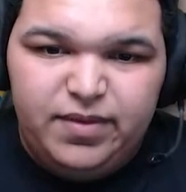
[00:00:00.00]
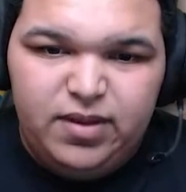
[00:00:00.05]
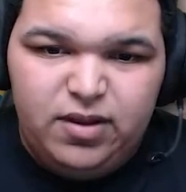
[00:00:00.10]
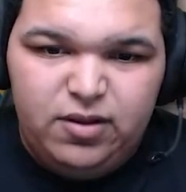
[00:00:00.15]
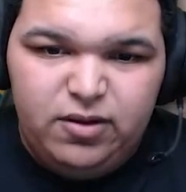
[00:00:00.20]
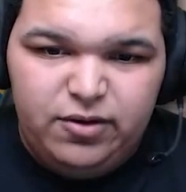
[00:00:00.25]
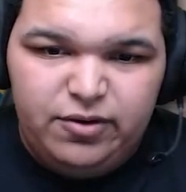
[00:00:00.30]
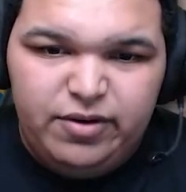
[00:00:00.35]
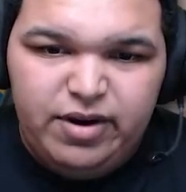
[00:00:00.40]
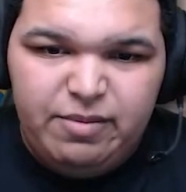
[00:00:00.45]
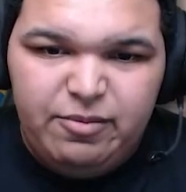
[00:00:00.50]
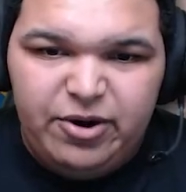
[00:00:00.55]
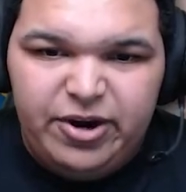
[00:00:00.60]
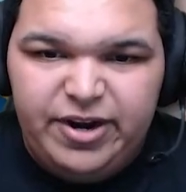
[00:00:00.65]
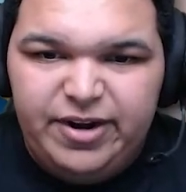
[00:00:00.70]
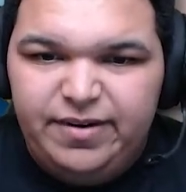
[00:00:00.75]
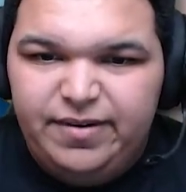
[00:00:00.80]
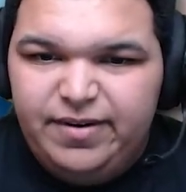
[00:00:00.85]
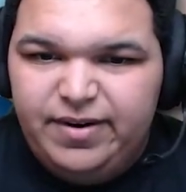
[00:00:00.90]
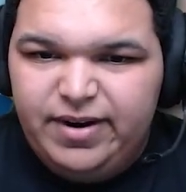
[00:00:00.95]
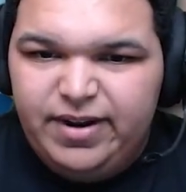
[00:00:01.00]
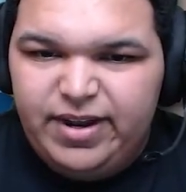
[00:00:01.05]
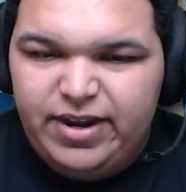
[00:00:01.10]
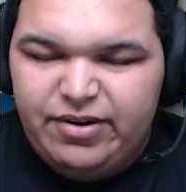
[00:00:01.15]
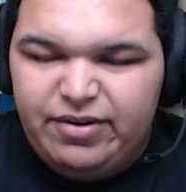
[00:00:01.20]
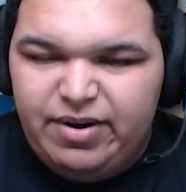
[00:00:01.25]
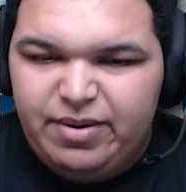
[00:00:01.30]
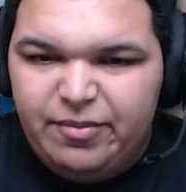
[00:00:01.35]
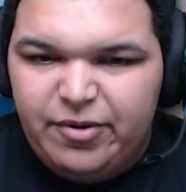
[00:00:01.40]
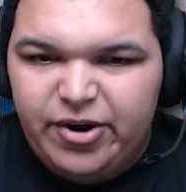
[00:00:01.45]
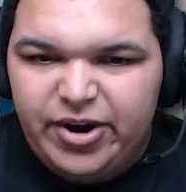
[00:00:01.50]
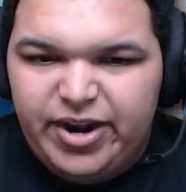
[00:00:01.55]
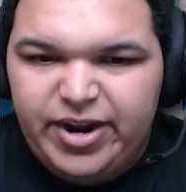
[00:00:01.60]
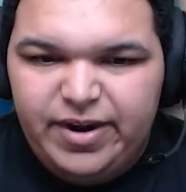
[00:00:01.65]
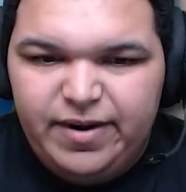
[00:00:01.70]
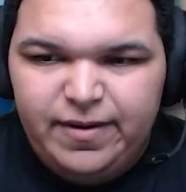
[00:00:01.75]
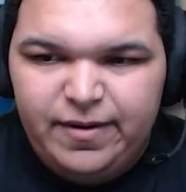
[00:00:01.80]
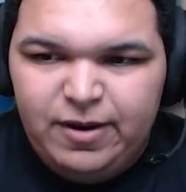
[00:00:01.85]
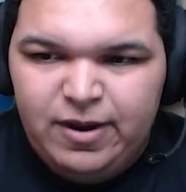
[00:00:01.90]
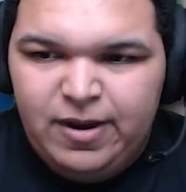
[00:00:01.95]
Oh, Cramorant. Hi, Cramorant.
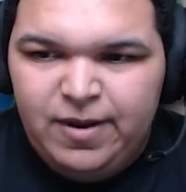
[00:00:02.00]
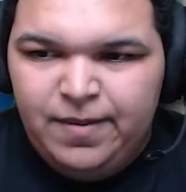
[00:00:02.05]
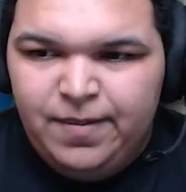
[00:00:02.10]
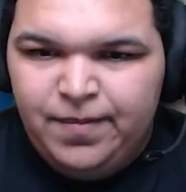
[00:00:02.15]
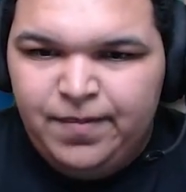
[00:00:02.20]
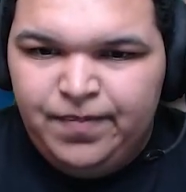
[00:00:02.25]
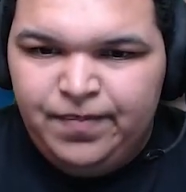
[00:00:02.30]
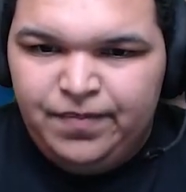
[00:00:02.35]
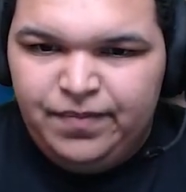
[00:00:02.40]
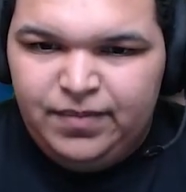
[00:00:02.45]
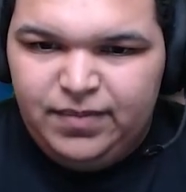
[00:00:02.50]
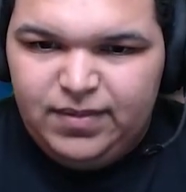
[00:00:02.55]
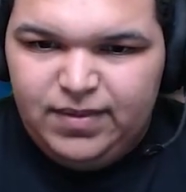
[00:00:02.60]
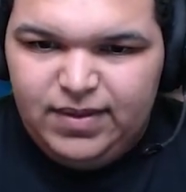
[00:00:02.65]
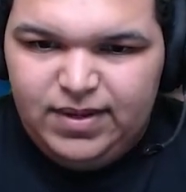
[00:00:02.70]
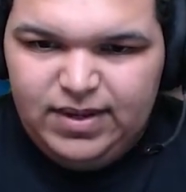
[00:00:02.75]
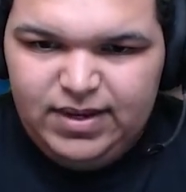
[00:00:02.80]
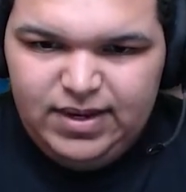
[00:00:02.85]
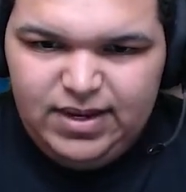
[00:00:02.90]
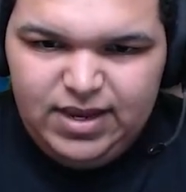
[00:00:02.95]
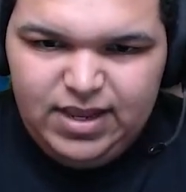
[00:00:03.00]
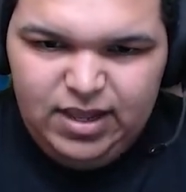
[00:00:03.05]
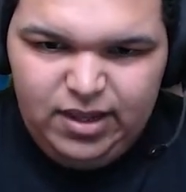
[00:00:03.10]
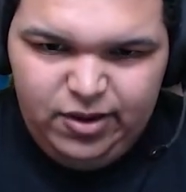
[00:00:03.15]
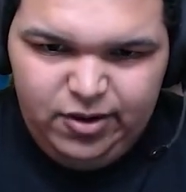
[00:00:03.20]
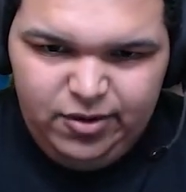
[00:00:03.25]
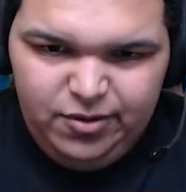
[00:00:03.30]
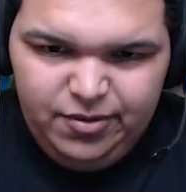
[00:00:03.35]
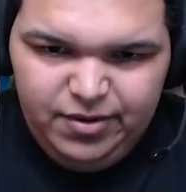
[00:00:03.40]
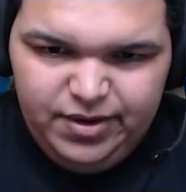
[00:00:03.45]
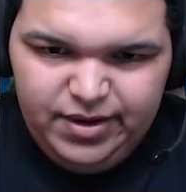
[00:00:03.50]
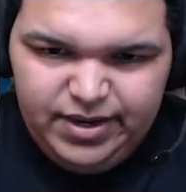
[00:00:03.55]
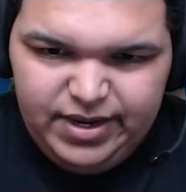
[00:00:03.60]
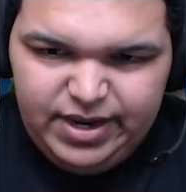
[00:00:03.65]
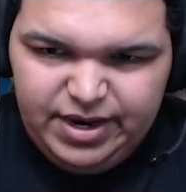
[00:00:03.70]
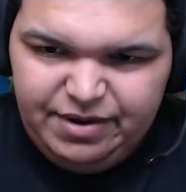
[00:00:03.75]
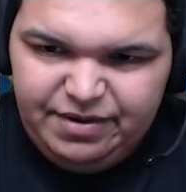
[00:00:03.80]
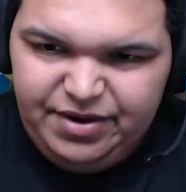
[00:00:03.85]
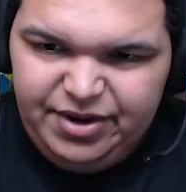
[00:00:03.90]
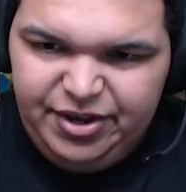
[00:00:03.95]
Hello.
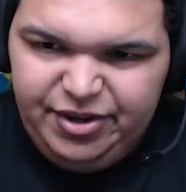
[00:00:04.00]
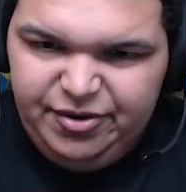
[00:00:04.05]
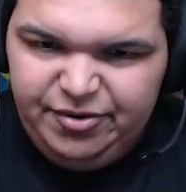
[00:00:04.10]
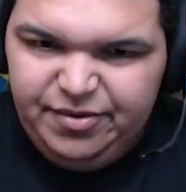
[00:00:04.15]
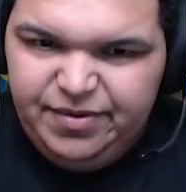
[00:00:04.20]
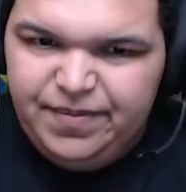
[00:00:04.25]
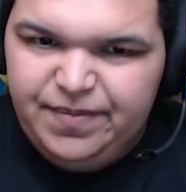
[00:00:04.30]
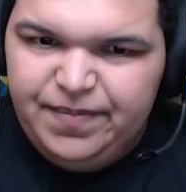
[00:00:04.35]
How are you?